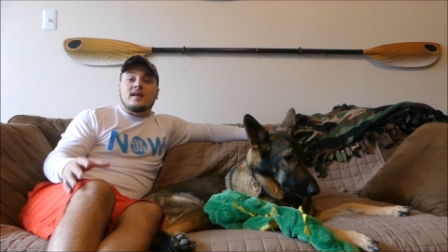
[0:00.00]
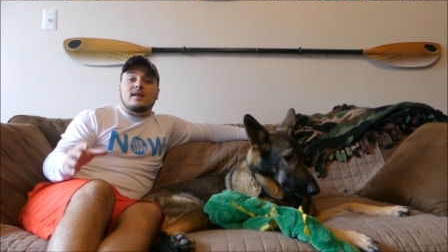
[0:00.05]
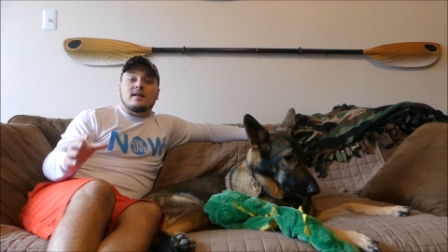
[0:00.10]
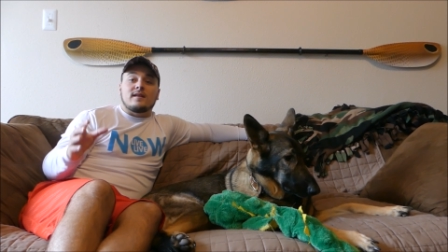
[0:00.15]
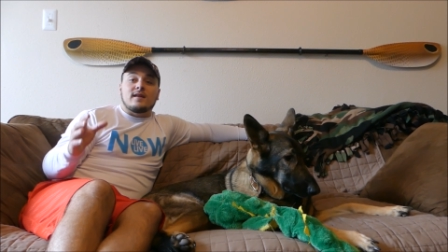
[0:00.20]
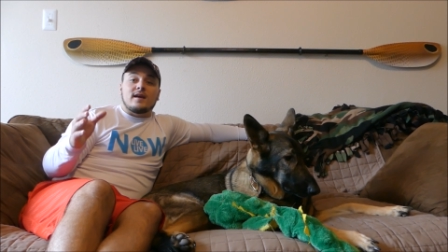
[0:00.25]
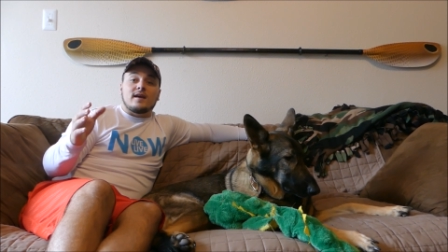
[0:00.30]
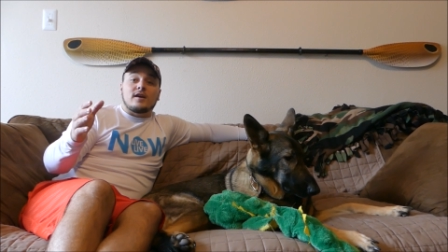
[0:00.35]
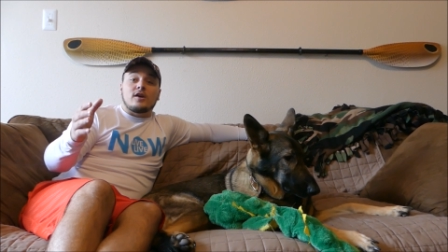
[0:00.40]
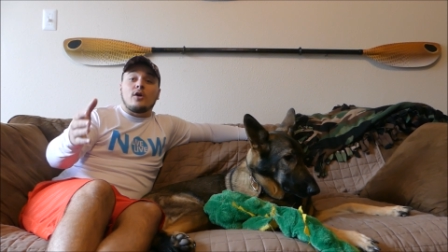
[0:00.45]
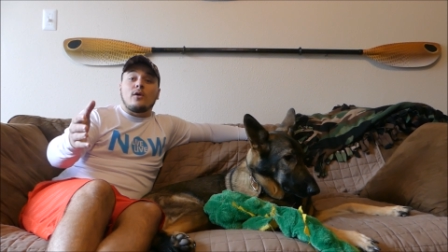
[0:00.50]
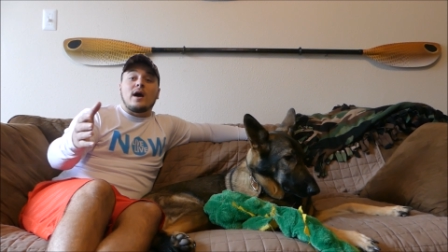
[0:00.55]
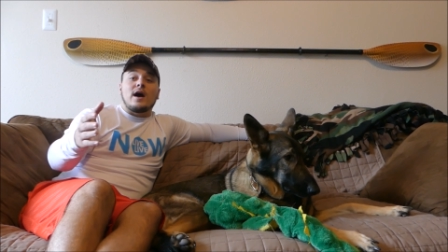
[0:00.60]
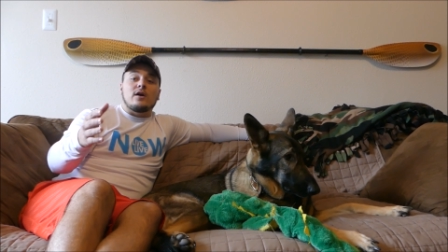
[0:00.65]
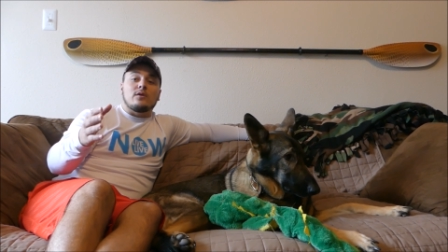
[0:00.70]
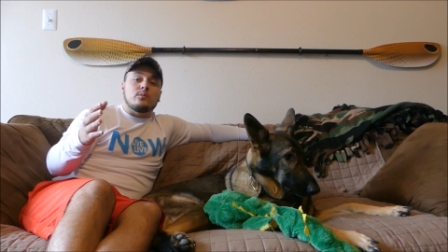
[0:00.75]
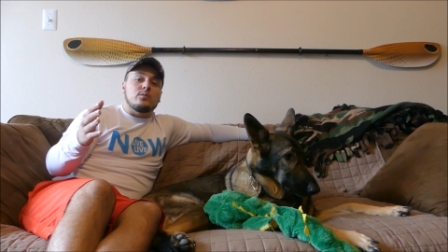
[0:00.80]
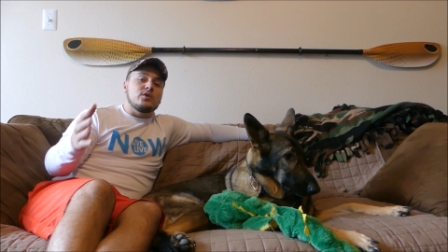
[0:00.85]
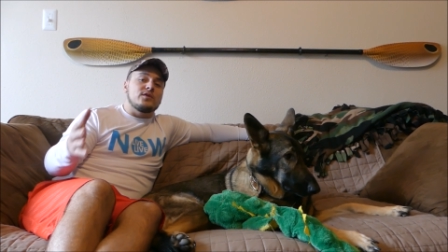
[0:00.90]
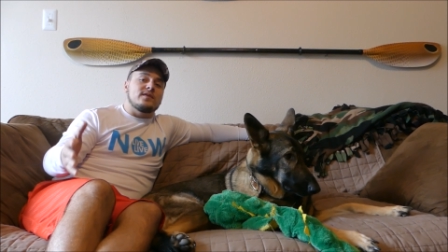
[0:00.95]
and go
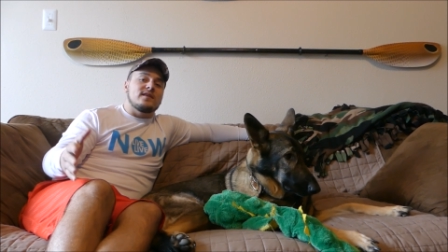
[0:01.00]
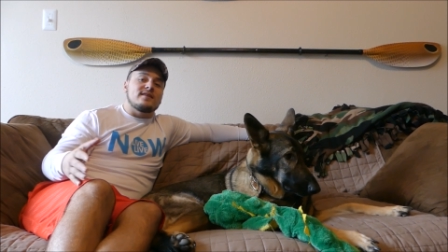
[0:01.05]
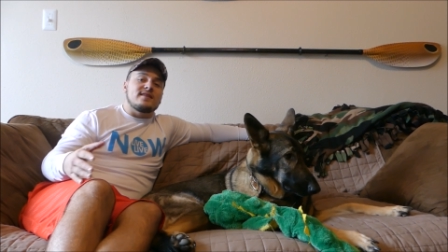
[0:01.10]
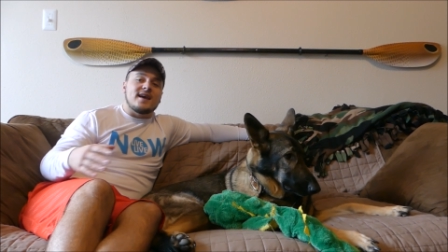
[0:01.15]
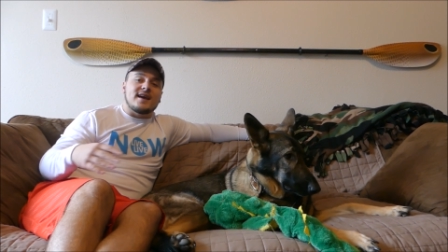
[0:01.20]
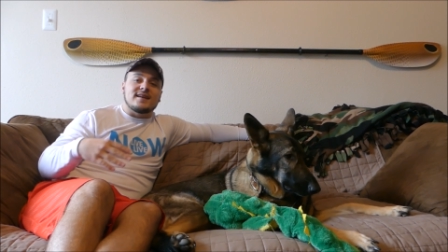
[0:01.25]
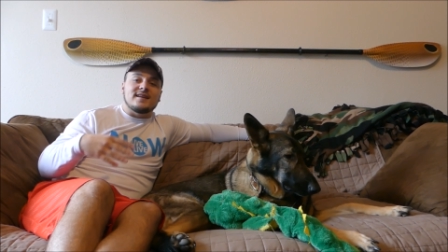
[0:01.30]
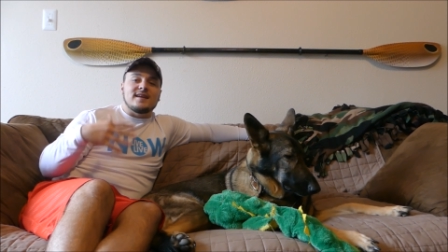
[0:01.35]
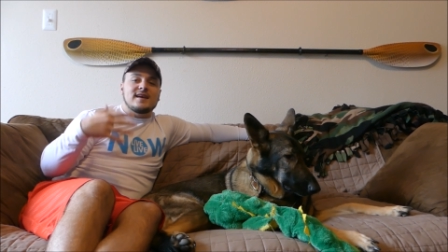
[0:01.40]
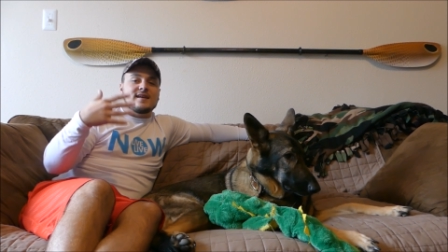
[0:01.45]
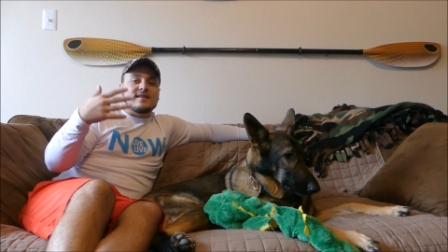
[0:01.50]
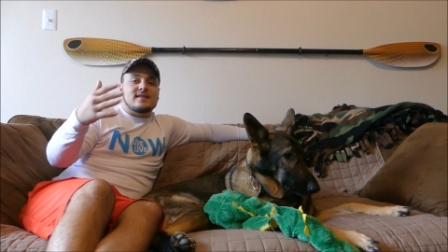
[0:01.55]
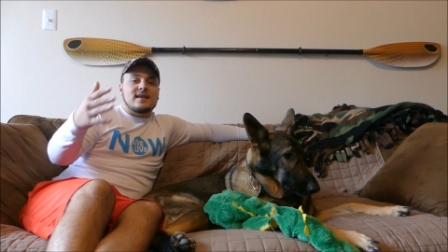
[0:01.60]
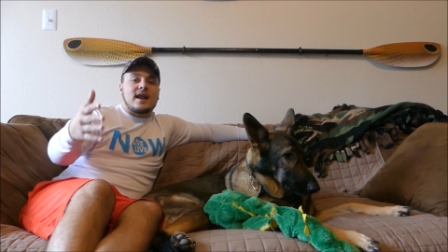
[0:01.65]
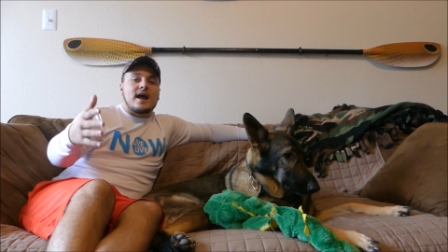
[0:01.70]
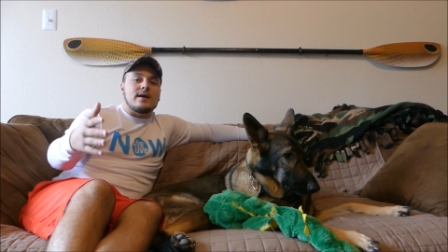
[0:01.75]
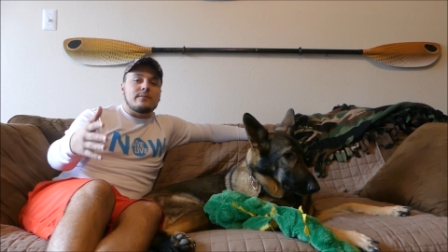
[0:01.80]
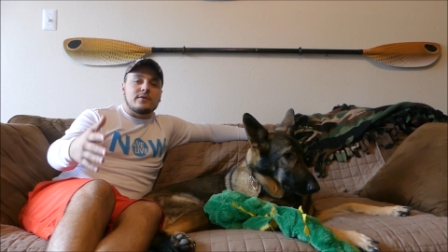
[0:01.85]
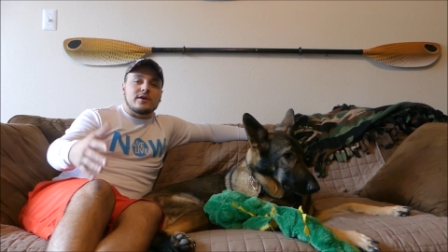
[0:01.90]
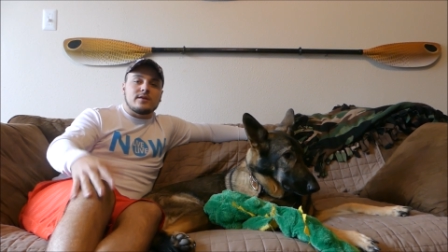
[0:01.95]
out and put the techniques
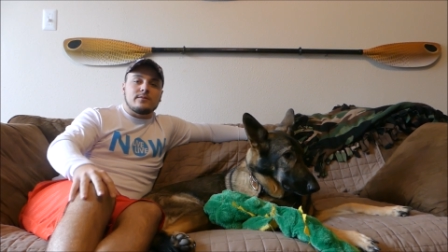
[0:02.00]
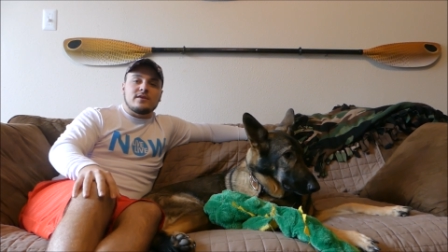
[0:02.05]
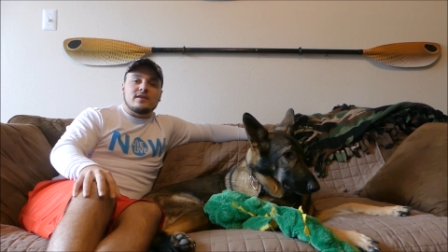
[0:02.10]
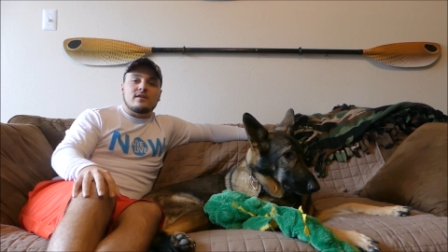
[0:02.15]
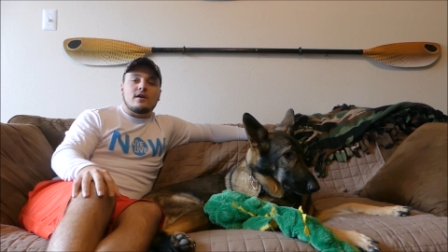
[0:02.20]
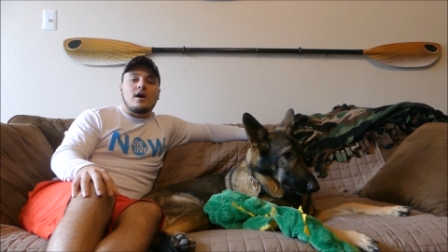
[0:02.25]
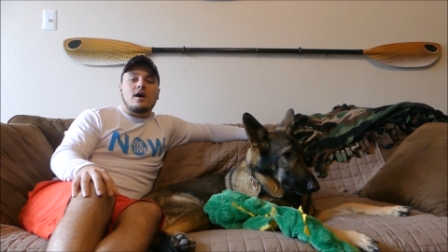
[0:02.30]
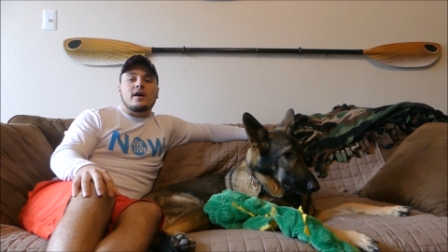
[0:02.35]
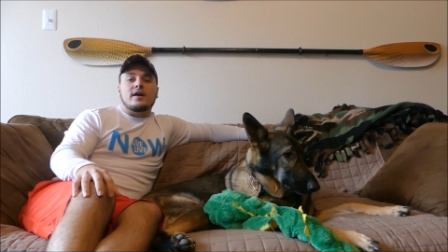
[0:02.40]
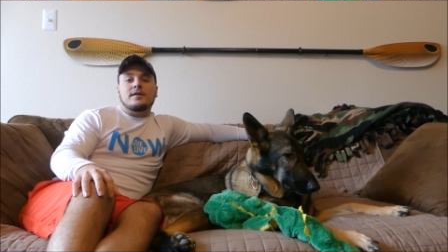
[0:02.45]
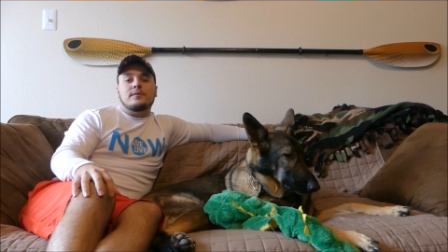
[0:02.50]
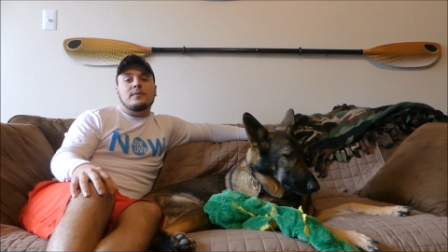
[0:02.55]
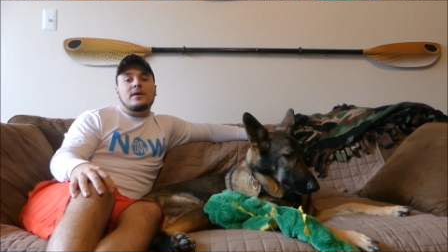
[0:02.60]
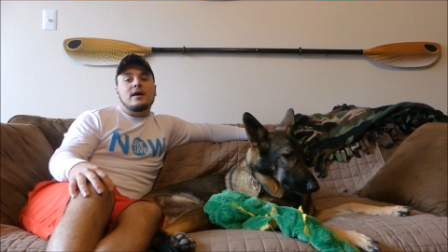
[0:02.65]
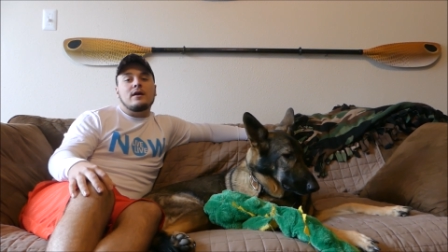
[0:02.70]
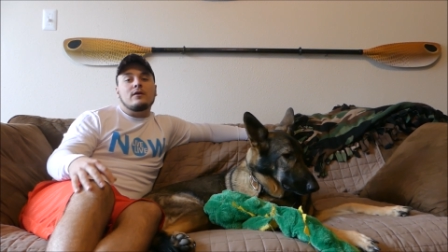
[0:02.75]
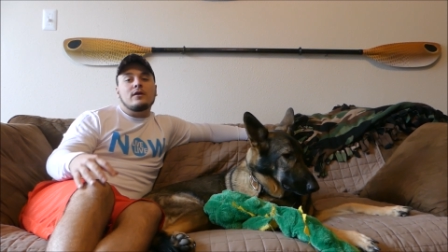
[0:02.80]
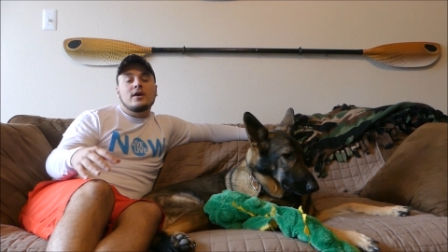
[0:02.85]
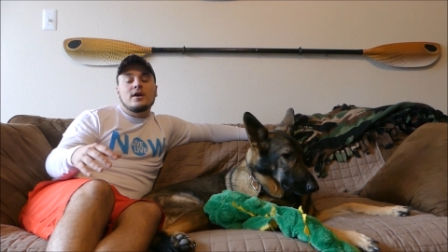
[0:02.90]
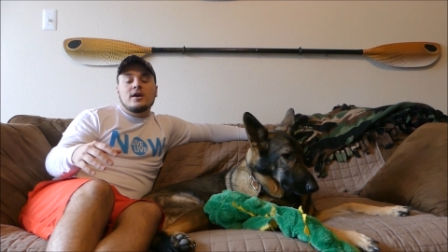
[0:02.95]
that I'm going to be talking
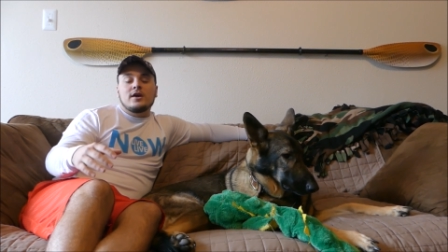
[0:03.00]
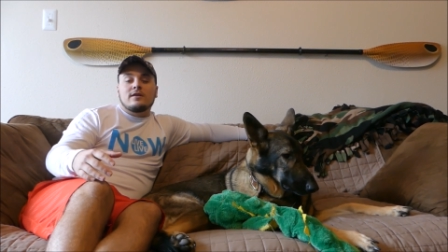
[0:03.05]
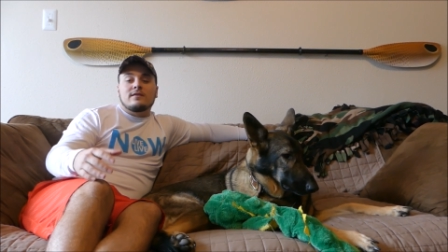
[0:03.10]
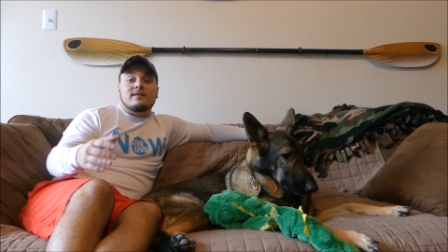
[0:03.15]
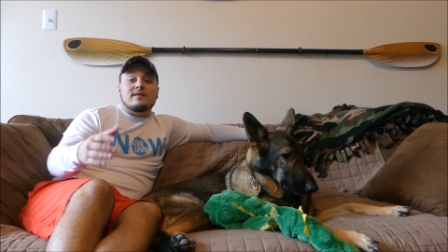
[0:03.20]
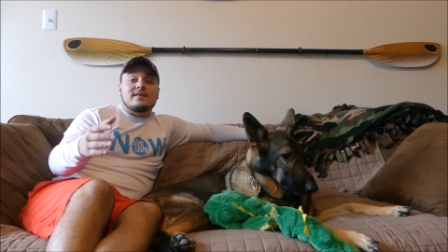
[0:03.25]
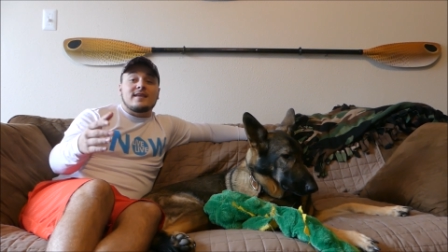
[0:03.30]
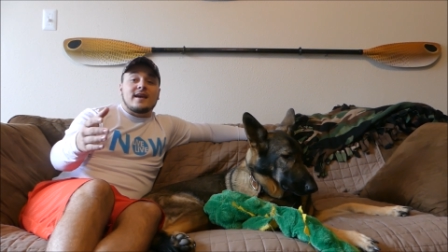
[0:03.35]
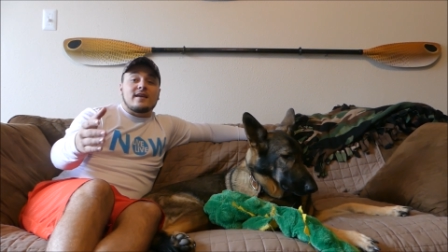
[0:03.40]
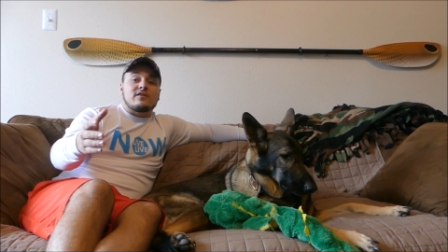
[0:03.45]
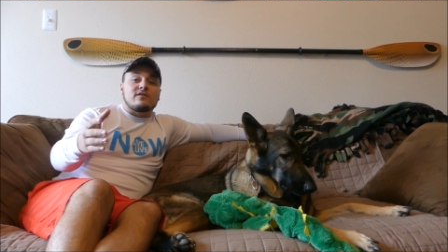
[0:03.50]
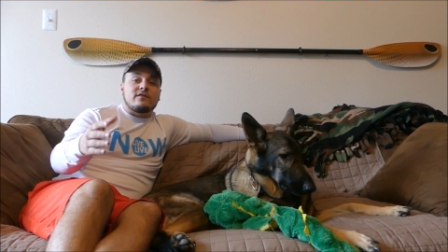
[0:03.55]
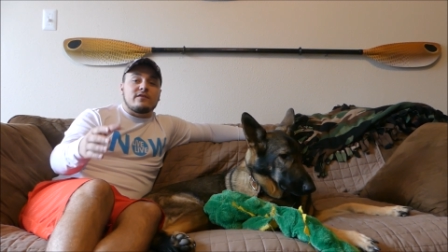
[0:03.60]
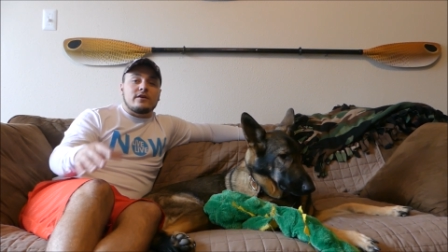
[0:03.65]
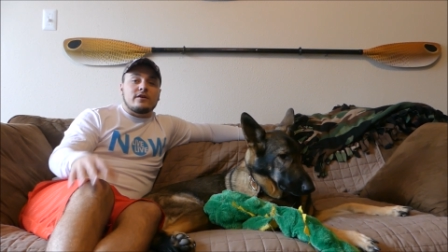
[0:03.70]
about to test